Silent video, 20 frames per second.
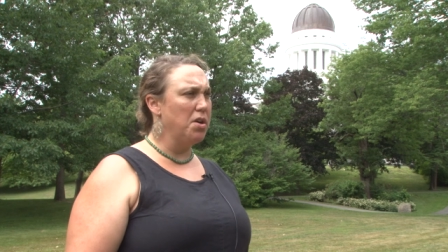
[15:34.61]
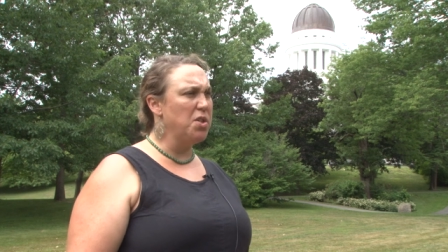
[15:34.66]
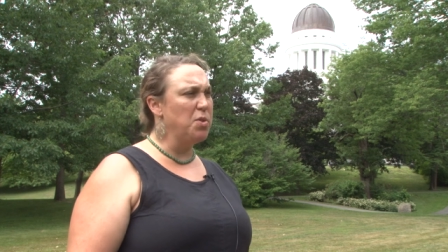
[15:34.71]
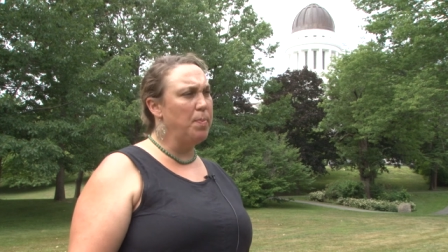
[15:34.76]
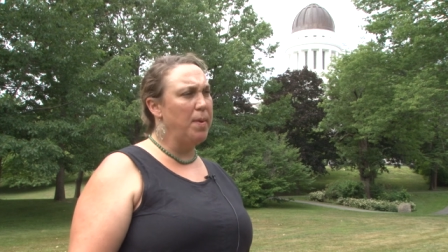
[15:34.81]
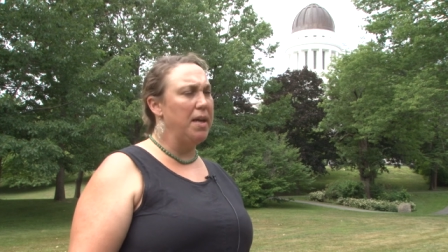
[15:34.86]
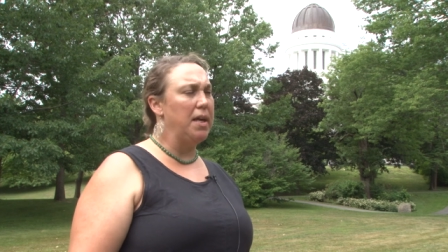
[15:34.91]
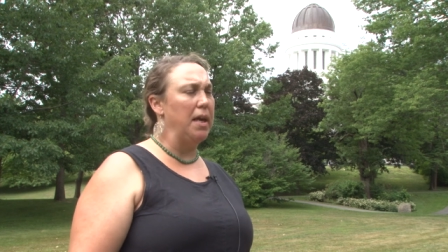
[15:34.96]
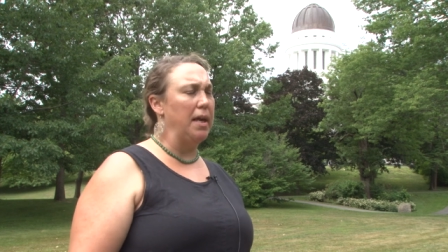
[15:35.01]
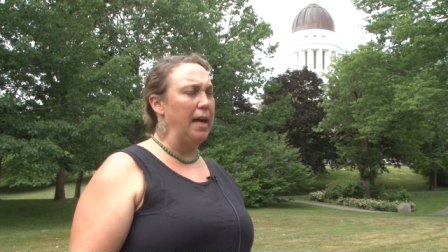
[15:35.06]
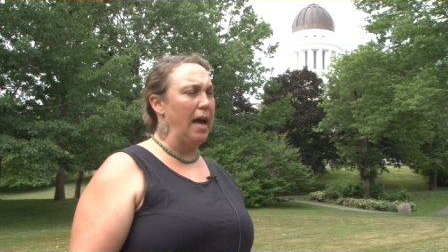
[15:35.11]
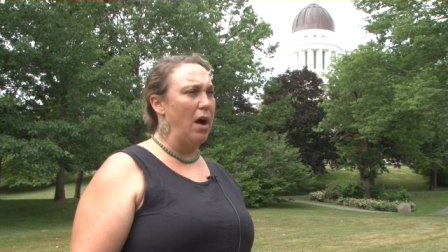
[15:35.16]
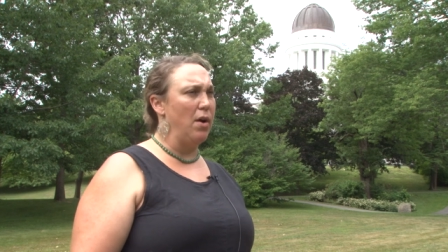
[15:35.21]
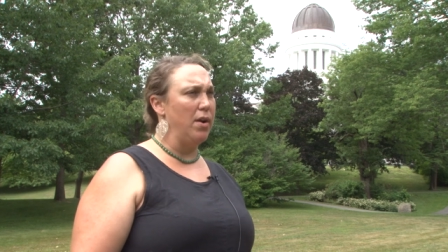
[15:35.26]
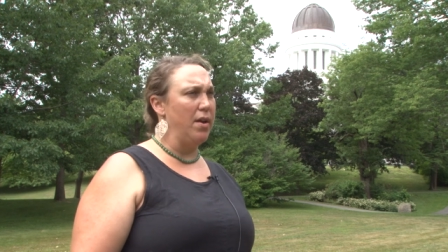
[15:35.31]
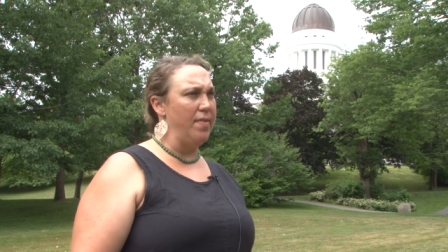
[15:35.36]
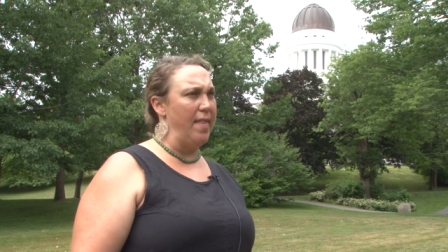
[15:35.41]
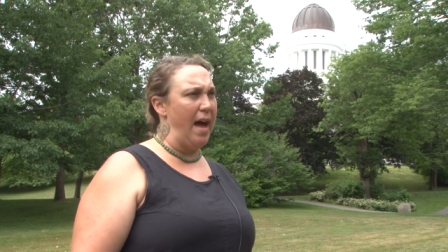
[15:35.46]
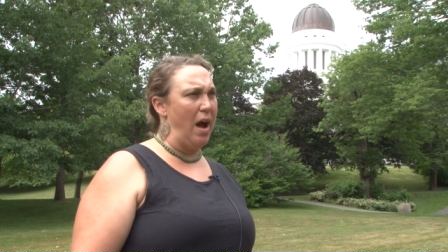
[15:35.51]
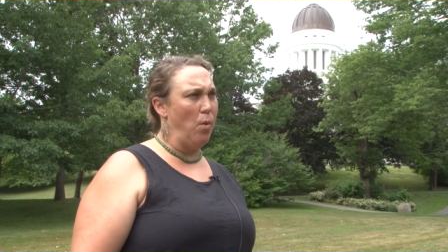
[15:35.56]
speaking out
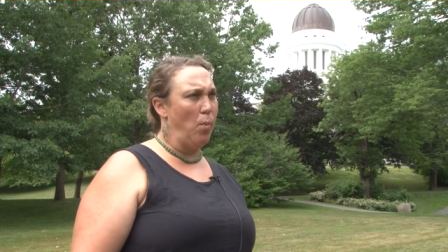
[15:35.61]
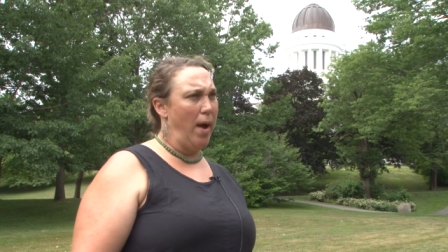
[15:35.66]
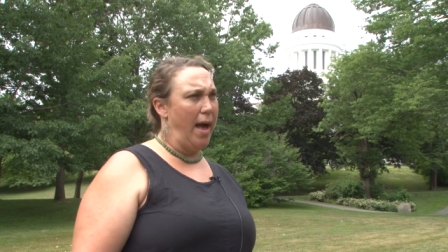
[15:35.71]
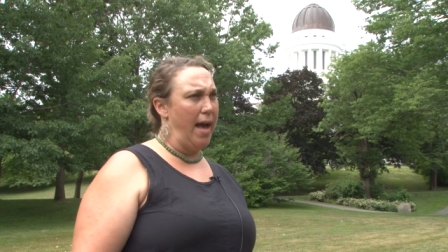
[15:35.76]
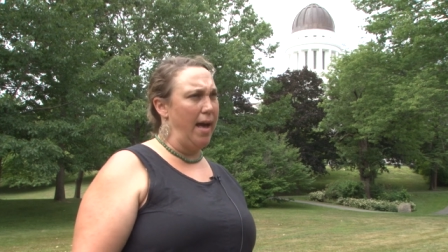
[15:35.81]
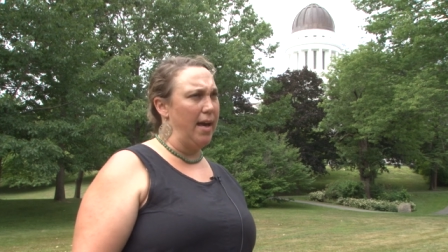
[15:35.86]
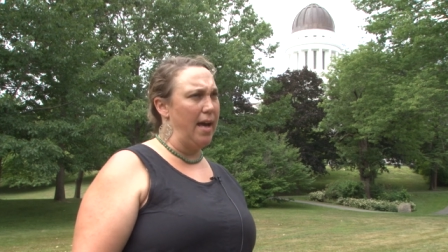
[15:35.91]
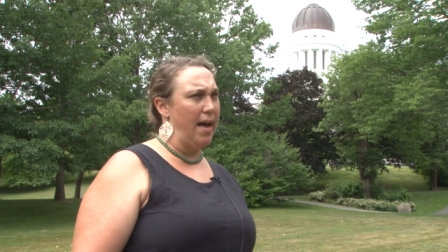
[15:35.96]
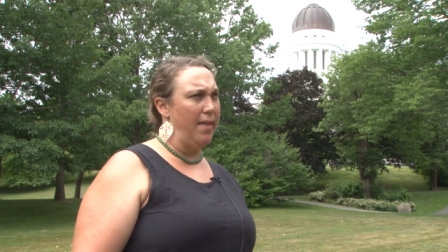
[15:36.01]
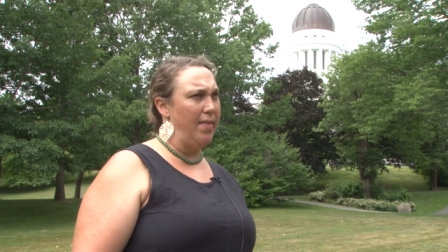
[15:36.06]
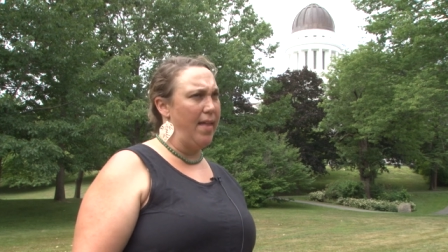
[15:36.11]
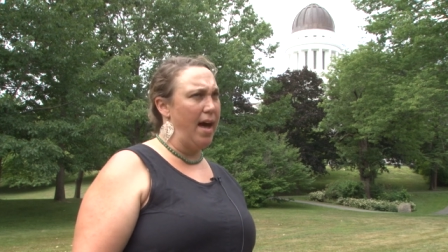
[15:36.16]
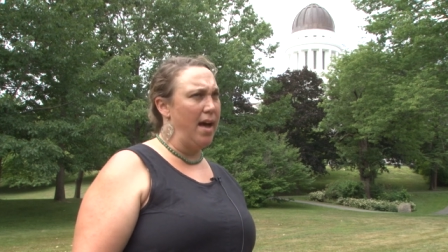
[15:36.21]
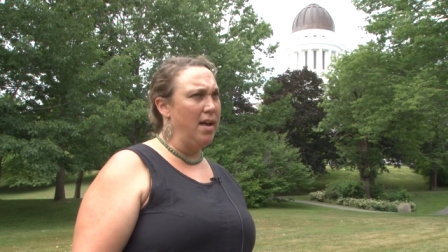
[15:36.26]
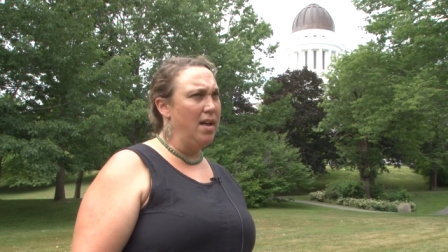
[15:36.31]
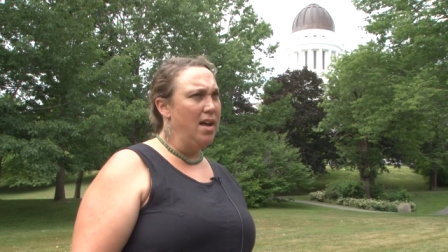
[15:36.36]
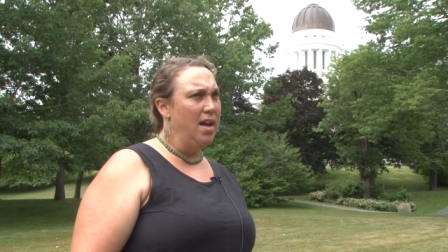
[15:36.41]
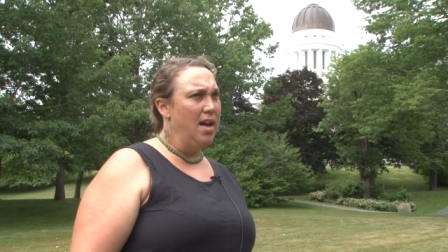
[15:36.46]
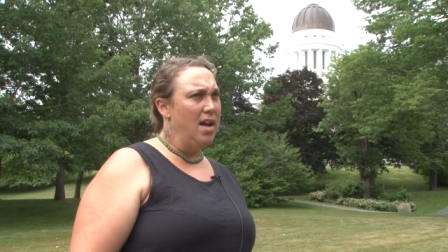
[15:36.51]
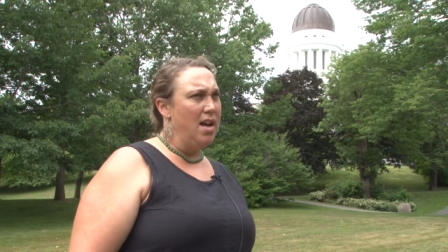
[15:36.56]
in that way and
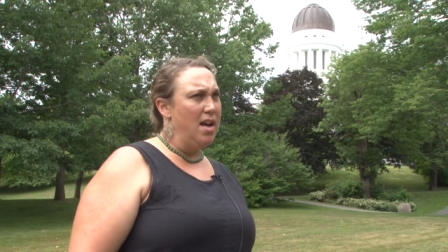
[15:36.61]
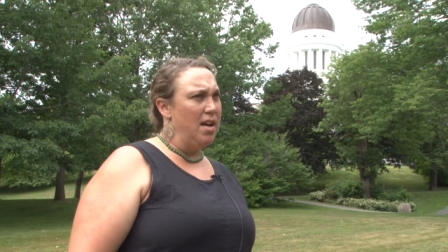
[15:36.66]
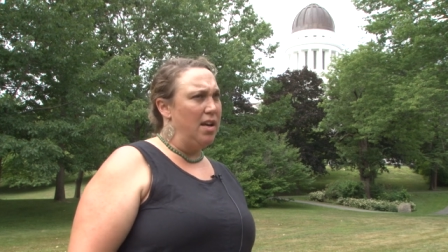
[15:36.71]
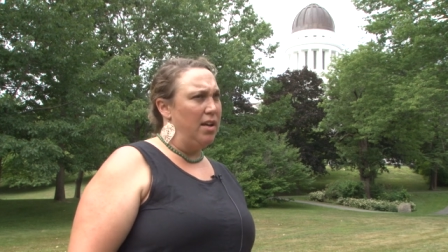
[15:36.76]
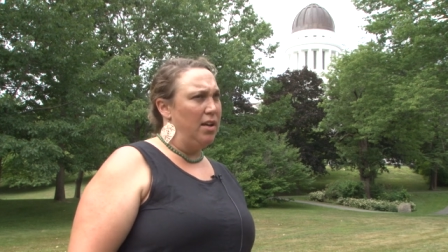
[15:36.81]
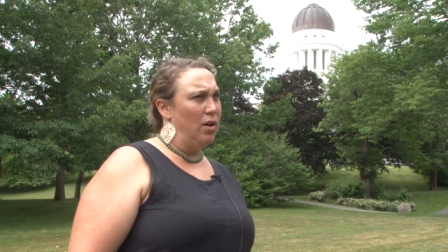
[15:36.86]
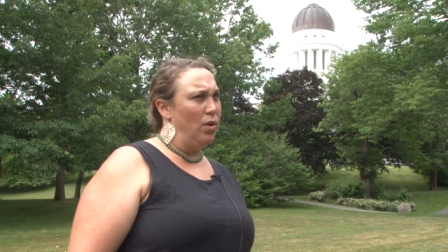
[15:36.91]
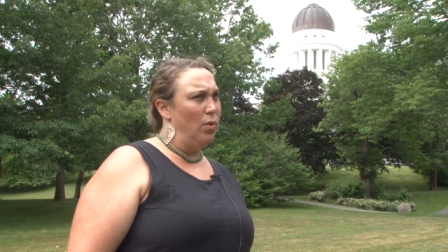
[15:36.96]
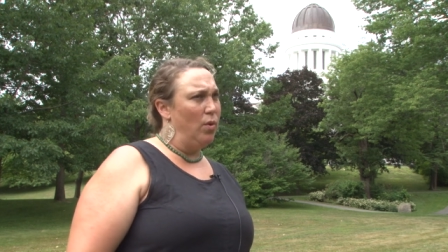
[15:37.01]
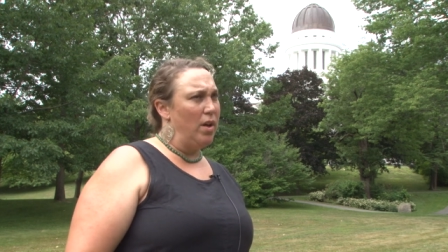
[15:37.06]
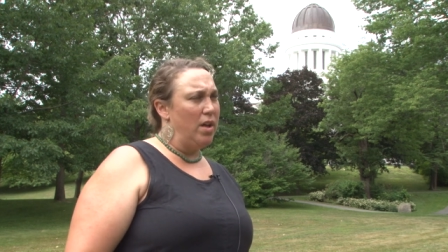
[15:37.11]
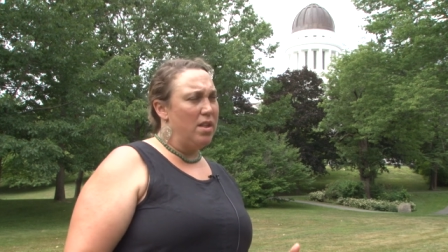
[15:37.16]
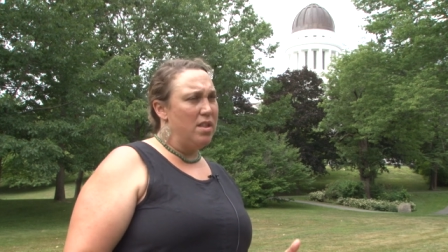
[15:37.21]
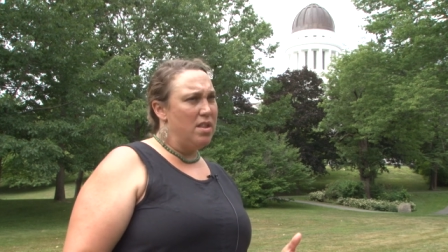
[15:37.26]
that you know